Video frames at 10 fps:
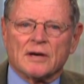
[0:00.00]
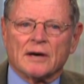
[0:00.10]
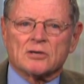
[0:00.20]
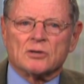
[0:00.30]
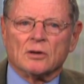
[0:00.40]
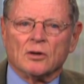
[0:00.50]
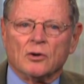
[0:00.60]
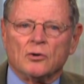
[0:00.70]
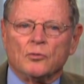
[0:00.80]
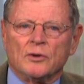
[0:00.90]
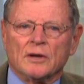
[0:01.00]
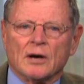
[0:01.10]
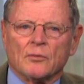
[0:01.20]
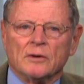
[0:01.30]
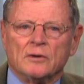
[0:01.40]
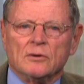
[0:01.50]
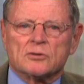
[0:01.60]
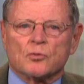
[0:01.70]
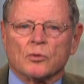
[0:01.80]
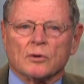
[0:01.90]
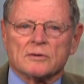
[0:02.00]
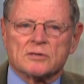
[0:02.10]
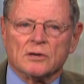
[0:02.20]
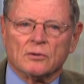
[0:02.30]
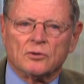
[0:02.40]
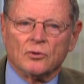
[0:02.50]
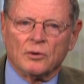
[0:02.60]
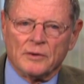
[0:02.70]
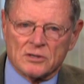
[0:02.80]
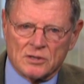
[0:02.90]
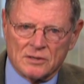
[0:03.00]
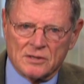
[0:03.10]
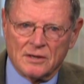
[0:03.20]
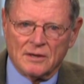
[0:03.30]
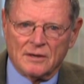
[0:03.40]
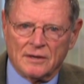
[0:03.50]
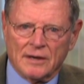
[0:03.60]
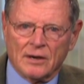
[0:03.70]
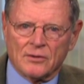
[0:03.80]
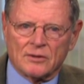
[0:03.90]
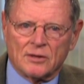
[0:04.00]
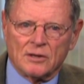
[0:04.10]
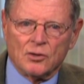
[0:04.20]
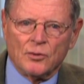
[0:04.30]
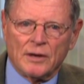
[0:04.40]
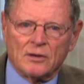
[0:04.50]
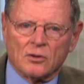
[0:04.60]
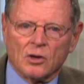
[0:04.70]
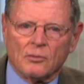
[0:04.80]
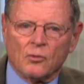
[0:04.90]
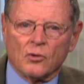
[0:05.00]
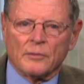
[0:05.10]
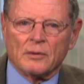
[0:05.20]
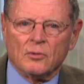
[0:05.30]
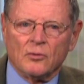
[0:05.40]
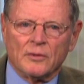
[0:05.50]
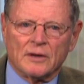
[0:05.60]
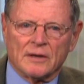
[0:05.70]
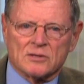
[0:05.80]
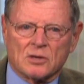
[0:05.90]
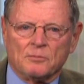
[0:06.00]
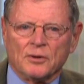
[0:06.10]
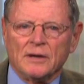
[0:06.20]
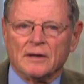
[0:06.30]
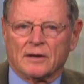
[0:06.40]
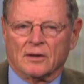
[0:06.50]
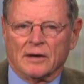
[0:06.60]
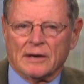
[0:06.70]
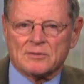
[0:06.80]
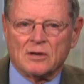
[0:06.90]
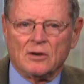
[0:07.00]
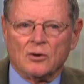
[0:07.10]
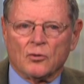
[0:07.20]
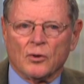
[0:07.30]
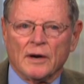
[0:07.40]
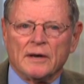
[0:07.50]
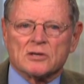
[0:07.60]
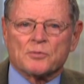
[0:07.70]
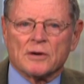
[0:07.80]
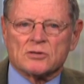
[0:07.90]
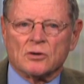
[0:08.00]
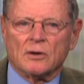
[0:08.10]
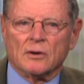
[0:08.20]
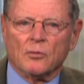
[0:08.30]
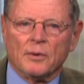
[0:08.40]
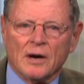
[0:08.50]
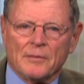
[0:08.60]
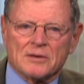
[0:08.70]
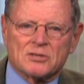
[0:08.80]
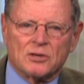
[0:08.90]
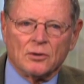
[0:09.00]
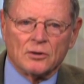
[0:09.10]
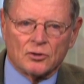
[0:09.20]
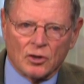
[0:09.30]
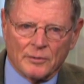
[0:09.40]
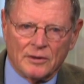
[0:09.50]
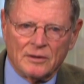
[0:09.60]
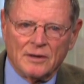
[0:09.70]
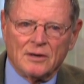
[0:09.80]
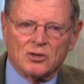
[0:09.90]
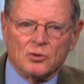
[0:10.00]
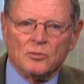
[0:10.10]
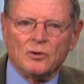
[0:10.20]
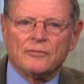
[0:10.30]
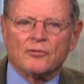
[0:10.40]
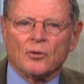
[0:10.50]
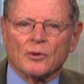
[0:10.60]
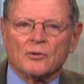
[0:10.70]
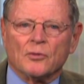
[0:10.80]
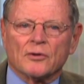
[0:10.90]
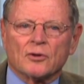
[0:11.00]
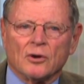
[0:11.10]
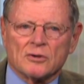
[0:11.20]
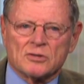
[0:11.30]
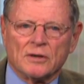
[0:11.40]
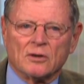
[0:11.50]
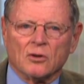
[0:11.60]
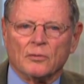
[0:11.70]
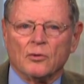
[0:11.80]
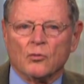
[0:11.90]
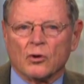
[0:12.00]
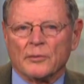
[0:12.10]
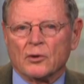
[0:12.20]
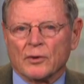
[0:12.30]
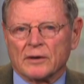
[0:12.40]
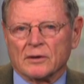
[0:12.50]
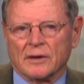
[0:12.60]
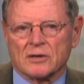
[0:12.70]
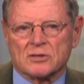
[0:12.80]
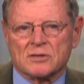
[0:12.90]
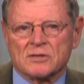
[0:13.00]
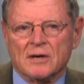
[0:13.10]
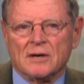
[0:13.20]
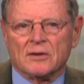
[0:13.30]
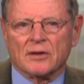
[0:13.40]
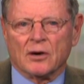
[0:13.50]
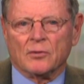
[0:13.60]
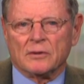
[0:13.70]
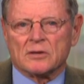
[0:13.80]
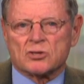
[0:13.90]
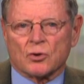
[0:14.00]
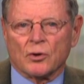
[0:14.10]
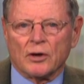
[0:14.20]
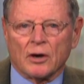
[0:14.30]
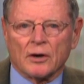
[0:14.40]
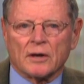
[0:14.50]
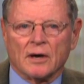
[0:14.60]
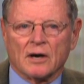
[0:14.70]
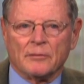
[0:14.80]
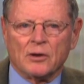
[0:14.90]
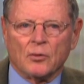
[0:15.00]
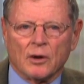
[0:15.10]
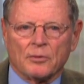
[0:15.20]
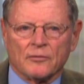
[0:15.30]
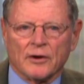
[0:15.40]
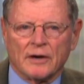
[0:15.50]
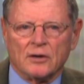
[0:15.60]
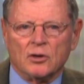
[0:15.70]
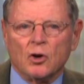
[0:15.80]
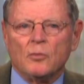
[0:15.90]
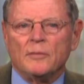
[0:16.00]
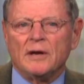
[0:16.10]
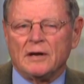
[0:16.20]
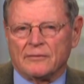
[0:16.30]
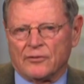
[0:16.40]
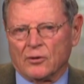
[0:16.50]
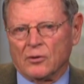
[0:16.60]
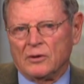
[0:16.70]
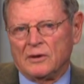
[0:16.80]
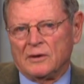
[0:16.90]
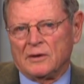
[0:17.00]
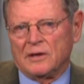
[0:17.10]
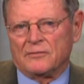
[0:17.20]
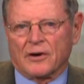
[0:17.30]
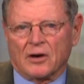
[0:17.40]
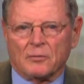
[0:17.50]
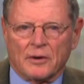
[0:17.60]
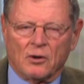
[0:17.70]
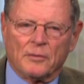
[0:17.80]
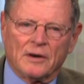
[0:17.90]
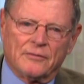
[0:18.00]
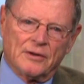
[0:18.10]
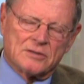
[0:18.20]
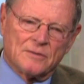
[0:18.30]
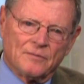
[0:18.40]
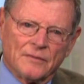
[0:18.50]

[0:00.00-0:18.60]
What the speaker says: action alone would not reduce world CO2 emissions. Now that the UN global warming movement has completely collapsed, why is President Obama still determined to move forward with costly global warming regulations that will destroy our economy while providing no meaningful environmental benefits?